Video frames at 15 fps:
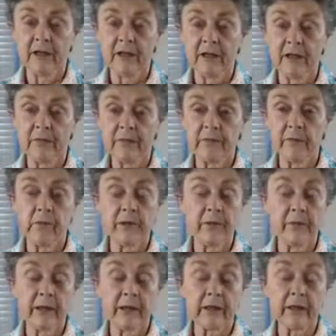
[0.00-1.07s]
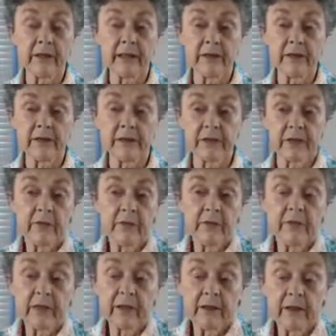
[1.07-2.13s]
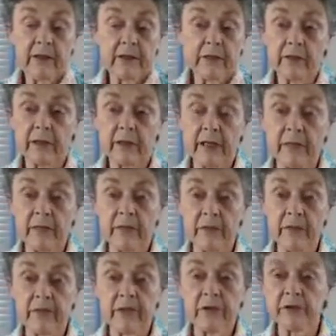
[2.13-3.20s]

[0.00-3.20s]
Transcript: Um, one of my clients, some of my clients are organic farmers,